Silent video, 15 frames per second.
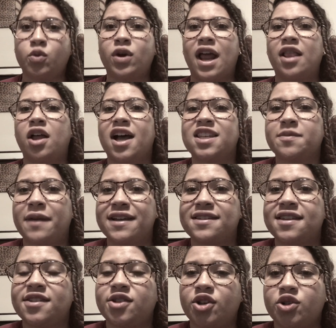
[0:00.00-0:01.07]
when I lost my
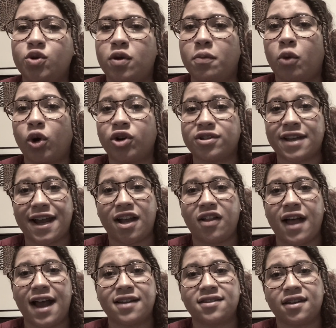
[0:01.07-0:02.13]
sister to a motorcycle
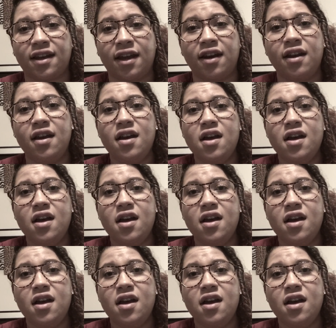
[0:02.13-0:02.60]
accident.